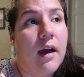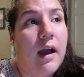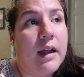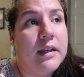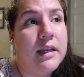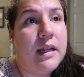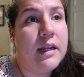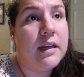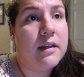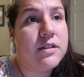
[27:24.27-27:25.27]
I
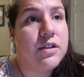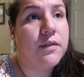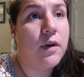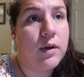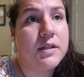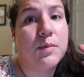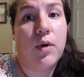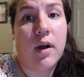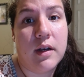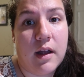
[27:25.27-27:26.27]
need to focus
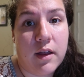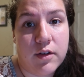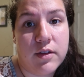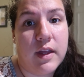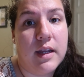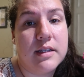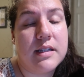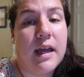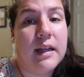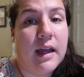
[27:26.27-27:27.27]
more on other things
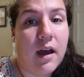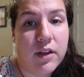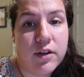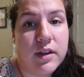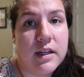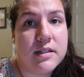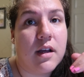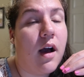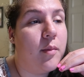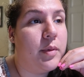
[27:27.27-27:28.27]
and get other things
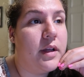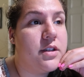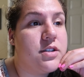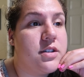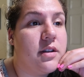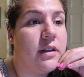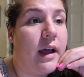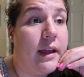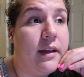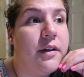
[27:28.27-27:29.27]
accomplished,
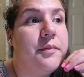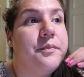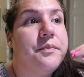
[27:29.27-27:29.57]
like